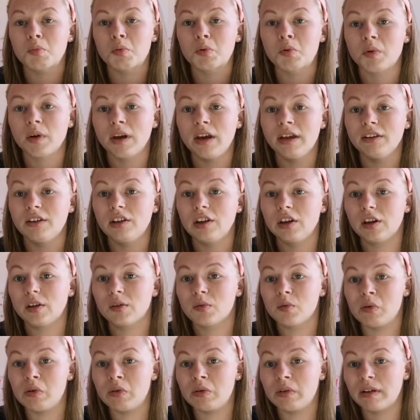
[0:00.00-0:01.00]
between two,
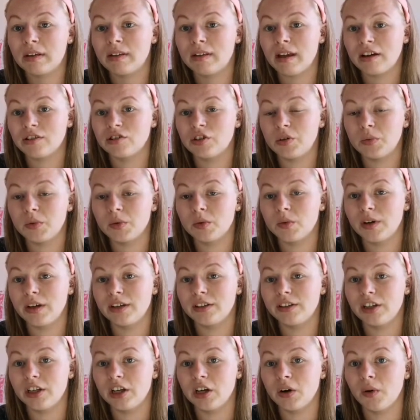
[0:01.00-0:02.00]
it was it's actually
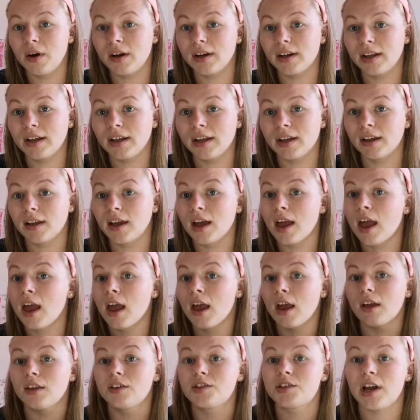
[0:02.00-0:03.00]
between two I think.
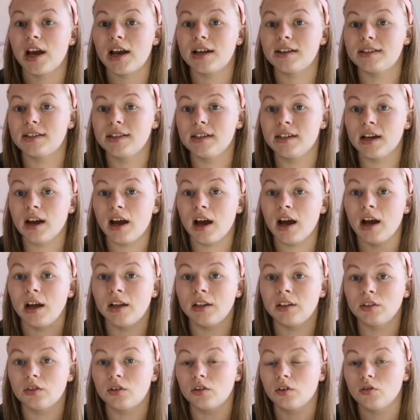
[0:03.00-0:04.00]
Jessie
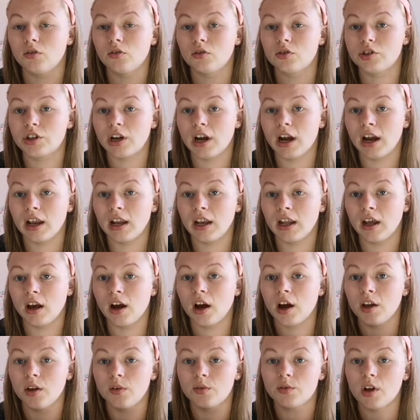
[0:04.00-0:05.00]
and Good Luck Charlie.
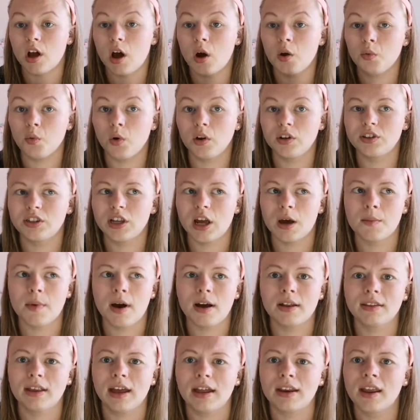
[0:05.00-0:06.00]
I used to always watch them,
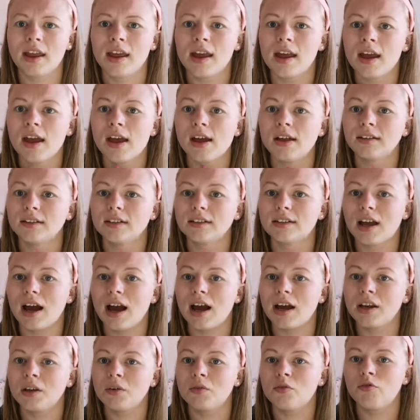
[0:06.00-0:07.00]
and then does
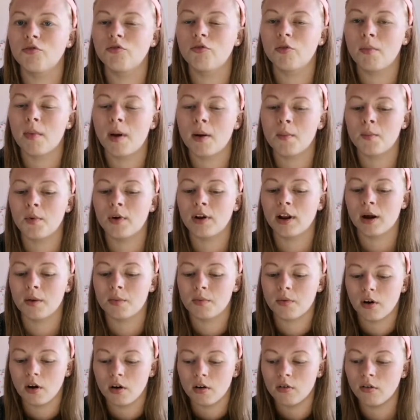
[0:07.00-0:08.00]
anyone remember
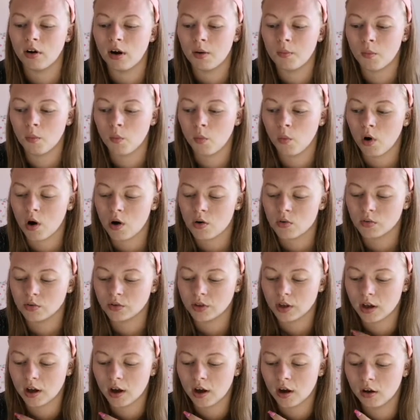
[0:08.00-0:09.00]
that program? What
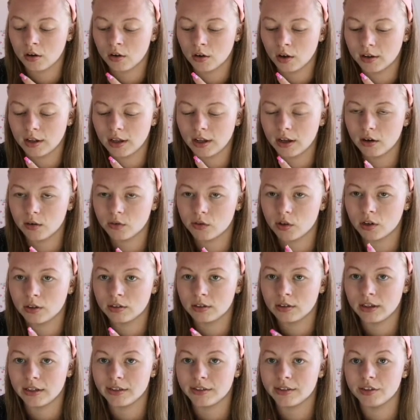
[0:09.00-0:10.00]
was it on? I think it was
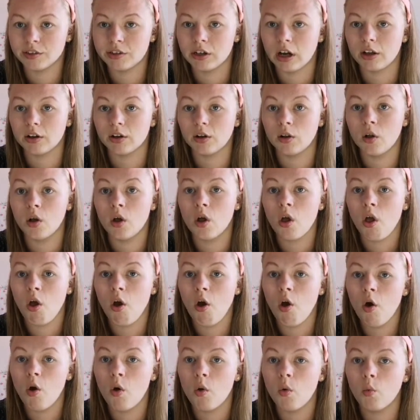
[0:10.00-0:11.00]
on Disney Channel
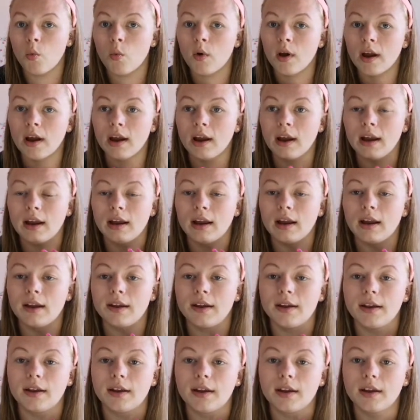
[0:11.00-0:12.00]
where